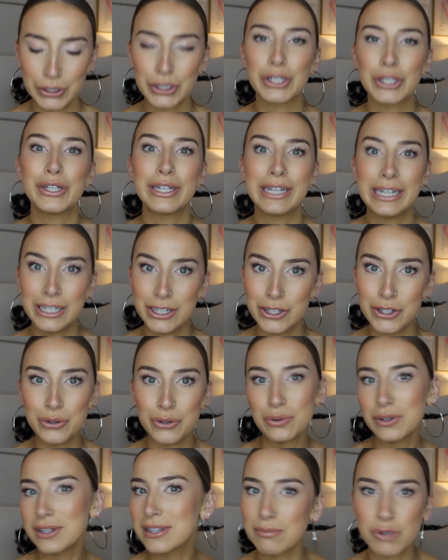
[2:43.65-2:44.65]
You need to
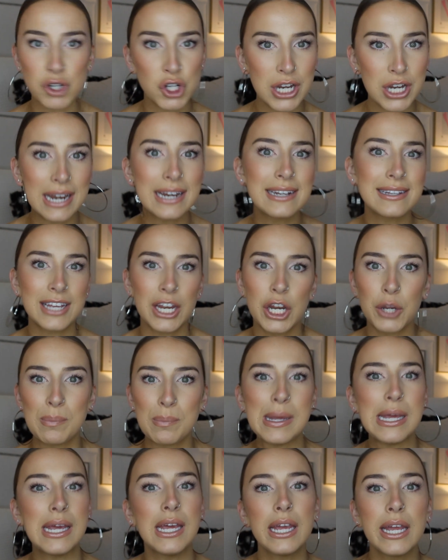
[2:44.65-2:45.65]
do, some shit is gonna
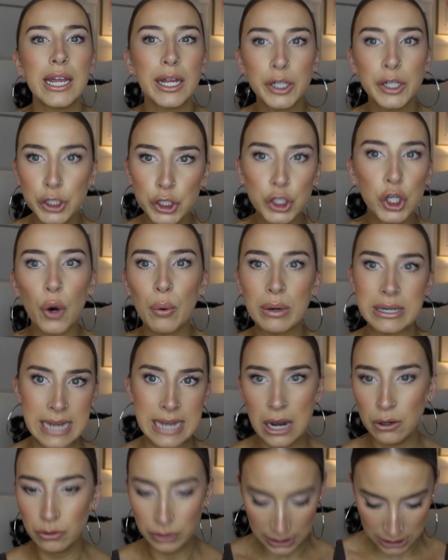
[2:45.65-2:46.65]
be going
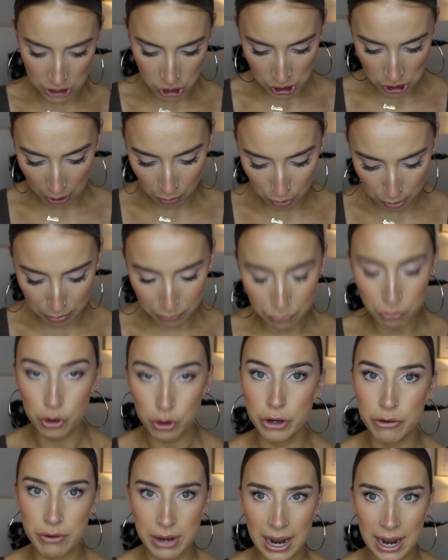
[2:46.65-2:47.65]
down in the shower
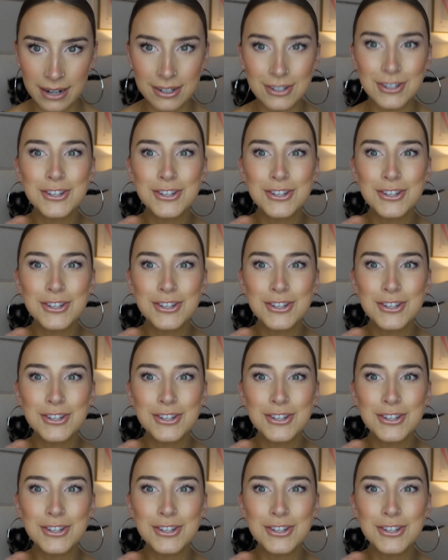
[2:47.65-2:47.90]
before you tan.